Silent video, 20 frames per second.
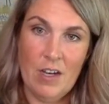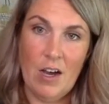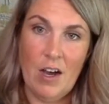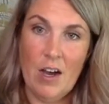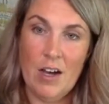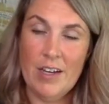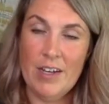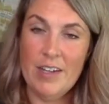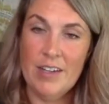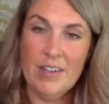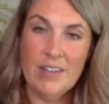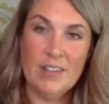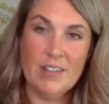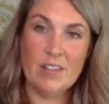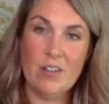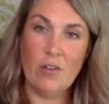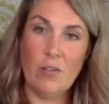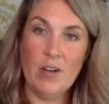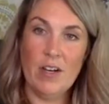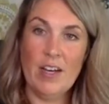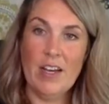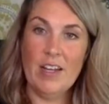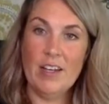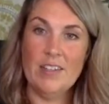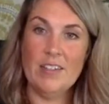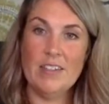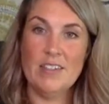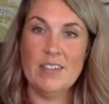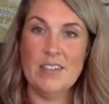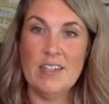I go ahead
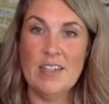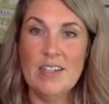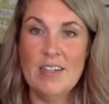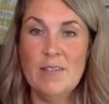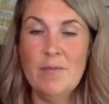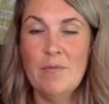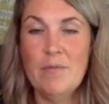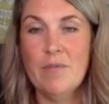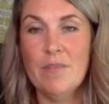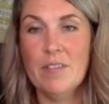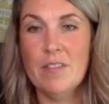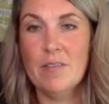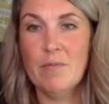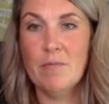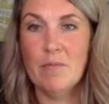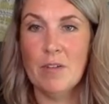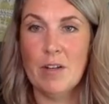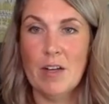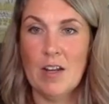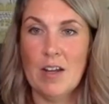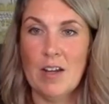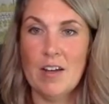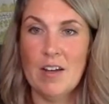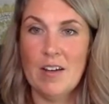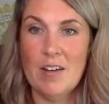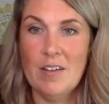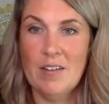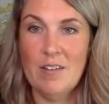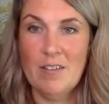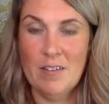and say it,
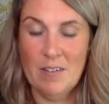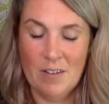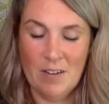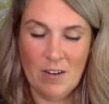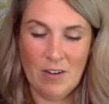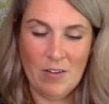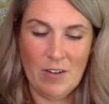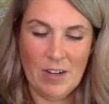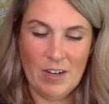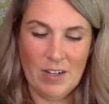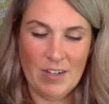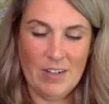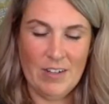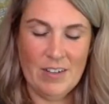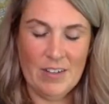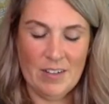but okay.